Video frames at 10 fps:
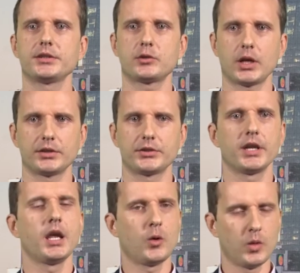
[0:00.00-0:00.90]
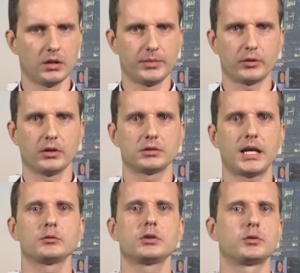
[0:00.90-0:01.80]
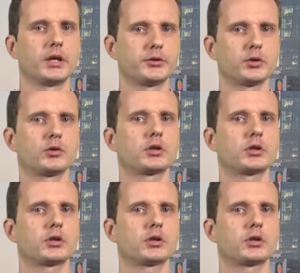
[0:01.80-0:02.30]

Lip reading: strategy will be rolled out to ensure